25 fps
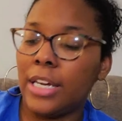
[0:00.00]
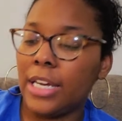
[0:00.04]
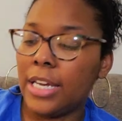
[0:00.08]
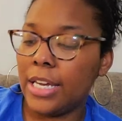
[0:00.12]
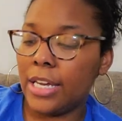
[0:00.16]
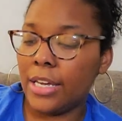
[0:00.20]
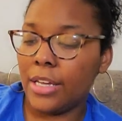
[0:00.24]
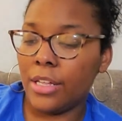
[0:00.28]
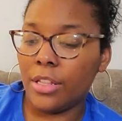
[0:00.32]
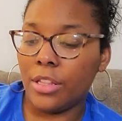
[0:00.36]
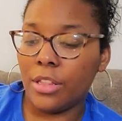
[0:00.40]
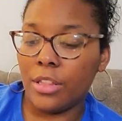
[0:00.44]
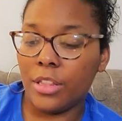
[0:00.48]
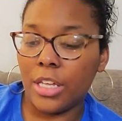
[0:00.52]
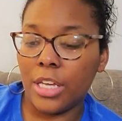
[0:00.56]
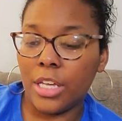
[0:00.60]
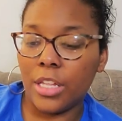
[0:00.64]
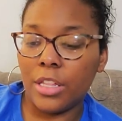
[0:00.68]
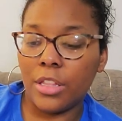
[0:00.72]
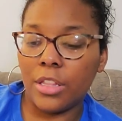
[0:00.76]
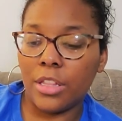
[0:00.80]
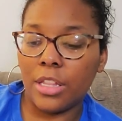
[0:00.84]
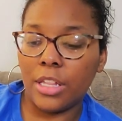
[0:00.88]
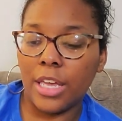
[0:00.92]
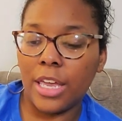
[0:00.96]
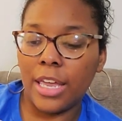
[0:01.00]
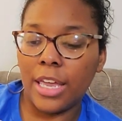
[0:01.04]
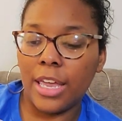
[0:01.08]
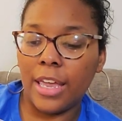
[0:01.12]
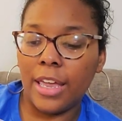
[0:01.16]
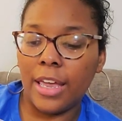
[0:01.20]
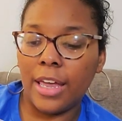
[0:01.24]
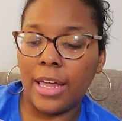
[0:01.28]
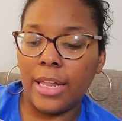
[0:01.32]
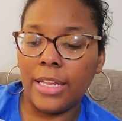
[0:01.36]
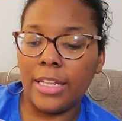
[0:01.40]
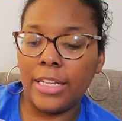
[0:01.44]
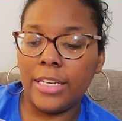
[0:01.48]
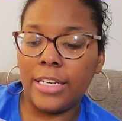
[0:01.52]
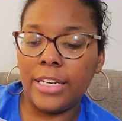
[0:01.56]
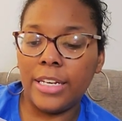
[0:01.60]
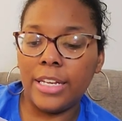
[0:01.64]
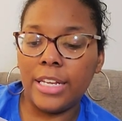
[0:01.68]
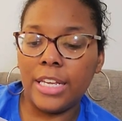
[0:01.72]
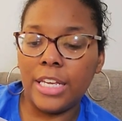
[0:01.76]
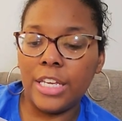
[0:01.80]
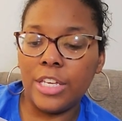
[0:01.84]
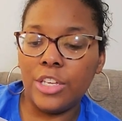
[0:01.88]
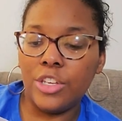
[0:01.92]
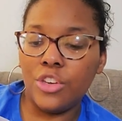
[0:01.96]
is this LED
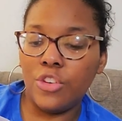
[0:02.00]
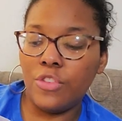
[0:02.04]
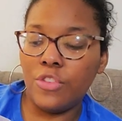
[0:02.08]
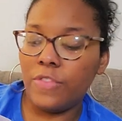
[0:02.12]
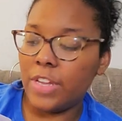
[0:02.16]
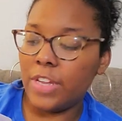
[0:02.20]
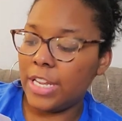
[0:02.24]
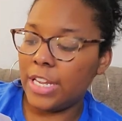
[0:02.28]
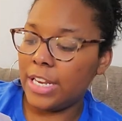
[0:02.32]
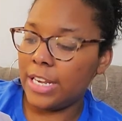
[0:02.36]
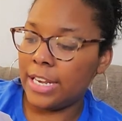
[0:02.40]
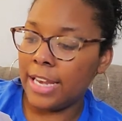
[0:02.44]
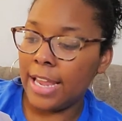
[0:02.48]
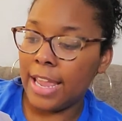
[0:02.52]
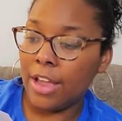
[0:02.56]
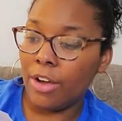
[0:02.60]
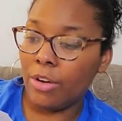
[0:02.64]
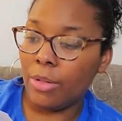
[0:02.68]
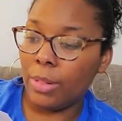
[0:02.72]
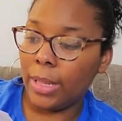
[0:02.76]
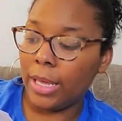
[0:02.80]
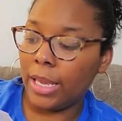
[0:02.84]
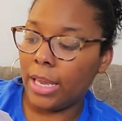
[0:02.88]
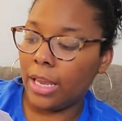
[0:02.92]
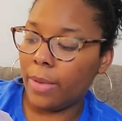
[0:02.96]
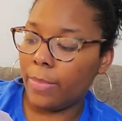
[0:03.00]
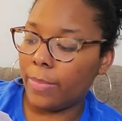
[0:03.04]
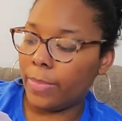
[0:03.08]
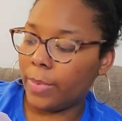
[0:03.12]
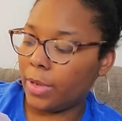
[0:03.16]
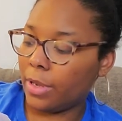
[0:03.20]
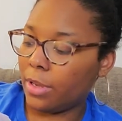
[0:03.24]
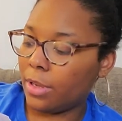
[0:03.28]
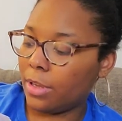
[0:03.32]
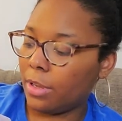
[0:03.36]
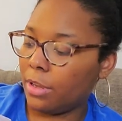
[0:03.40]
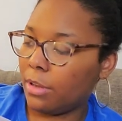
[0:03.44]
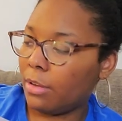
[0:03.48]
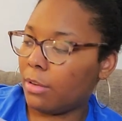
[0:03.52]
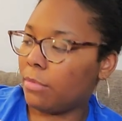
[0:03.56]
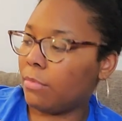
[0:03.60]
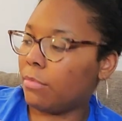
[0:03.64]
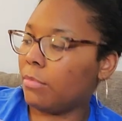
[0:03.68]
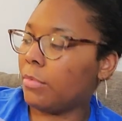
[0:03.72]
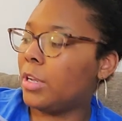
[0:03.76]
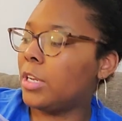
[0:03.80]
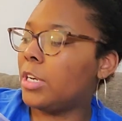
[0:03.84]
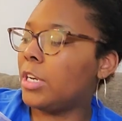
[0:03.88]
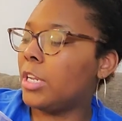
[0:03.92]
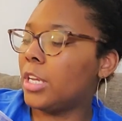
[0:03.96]
UV nail lamp
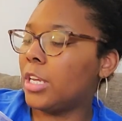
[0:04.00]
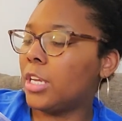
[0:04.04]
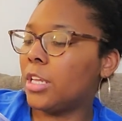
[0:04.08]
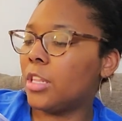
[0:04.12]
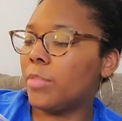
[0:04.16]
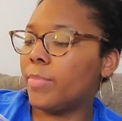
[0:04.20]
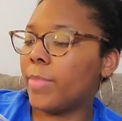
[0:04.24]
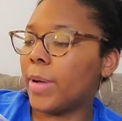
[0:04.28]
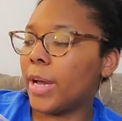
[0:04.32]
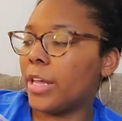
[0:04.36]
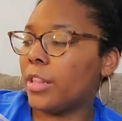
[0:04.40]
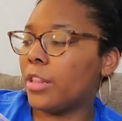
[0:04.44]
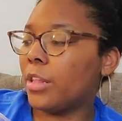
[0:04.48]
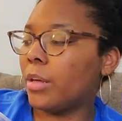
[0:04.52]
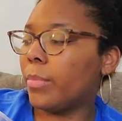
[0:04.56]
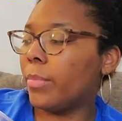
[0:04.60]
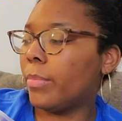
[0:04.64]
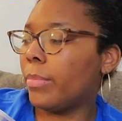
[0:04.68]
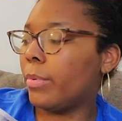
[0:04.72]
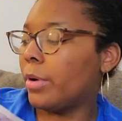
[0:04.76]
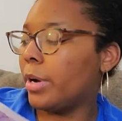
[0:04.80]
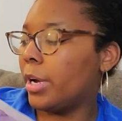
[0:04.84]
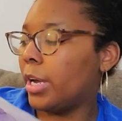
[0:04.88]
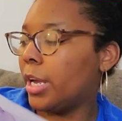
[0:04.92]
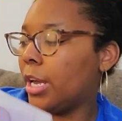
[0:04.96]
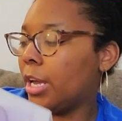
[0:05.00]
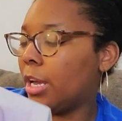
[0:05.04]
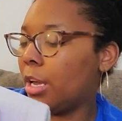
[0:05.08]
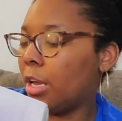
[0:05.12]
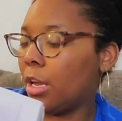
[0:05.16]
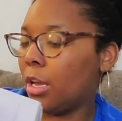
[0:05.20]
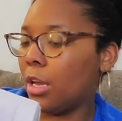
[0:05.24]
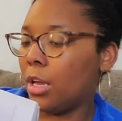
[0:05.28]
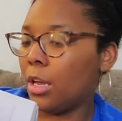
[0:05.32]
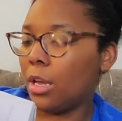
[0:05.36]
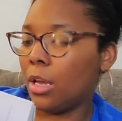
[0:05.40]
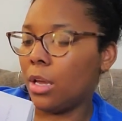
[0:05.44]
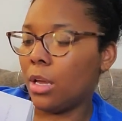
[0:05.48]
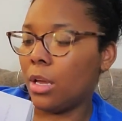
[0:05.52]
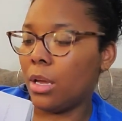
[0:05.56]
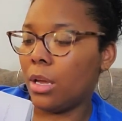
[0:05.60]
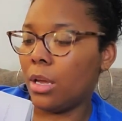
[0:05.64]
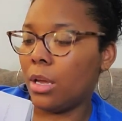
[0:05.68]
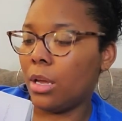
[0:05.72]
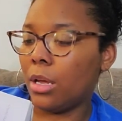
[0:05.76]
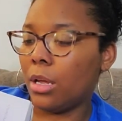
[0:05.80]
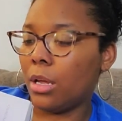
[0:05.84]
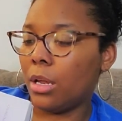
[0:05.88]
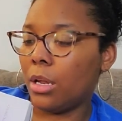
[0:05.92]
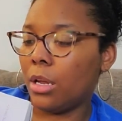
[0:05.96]
and it is by the
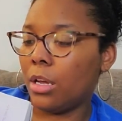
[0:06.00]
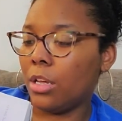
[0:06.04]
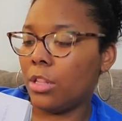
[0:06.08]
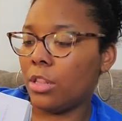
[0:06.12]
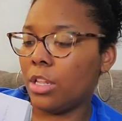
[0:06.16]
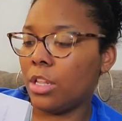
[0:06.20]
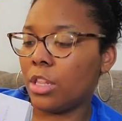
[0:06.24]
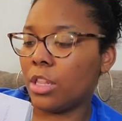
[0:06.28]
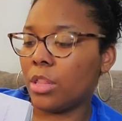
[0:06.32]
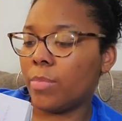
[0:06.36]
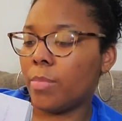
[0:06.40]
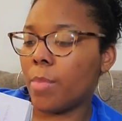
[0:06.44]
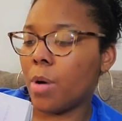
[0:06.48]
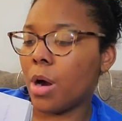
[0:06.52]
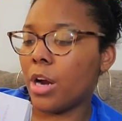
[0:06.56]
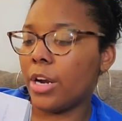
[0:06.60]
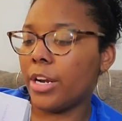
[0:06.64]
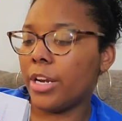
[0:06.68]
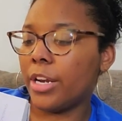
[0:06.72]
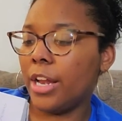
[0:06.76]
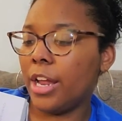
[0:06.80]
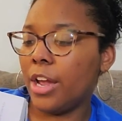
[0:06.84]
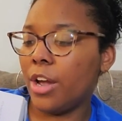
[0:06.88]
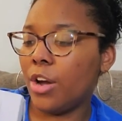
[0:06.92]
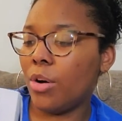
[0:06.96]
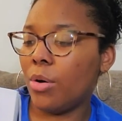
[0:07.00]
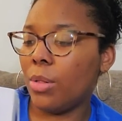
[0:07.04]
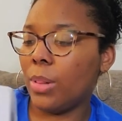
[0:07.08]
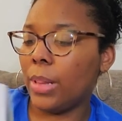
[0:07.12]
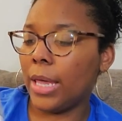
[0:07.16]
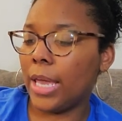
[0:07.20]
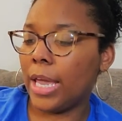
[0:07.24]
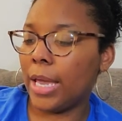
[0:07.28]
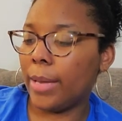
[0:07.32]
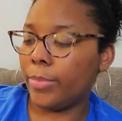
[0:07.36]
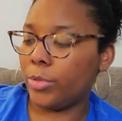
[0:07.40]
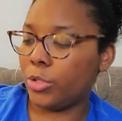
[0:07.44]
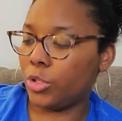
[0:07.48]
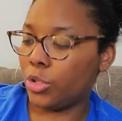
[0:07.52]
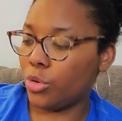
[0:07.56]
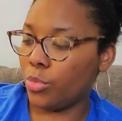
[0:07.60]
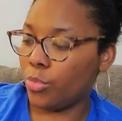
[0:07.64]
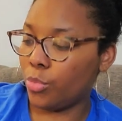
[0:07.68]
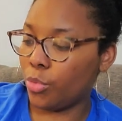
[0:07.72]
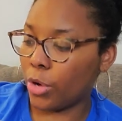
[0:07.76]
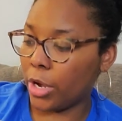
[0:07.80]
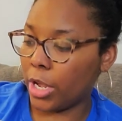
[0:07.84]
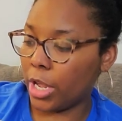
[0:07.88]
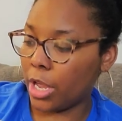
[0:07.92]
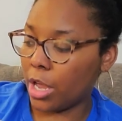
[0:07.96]
brand it's just smart nail lamp
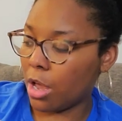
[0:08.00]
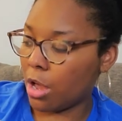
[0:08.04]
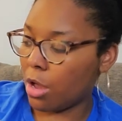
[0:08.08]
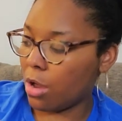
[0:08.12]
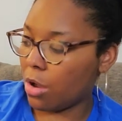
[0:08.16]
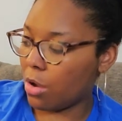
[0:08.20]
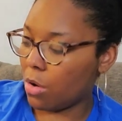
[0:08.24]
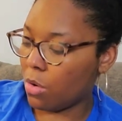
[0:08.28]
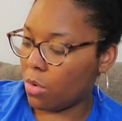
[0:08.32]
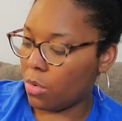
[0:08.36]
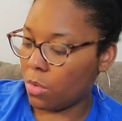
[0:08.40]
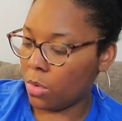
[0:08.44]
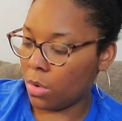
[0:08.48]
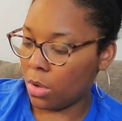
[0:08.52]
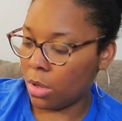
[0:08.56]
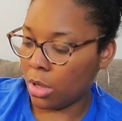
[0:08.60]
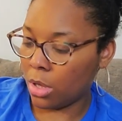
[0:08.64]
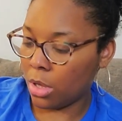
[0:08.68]
2.0